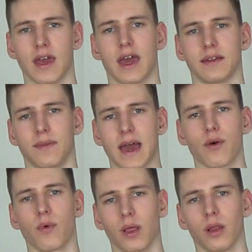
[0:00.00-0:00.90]
and
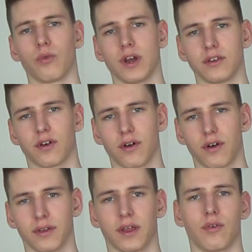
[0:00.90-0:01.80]
that will
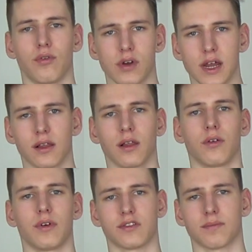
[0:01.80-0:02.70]
return real
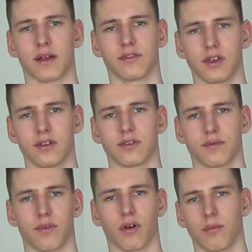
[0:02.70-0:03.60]
responses
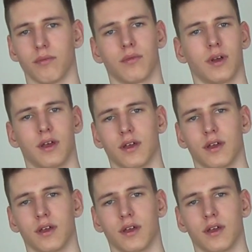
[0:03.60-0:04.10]
from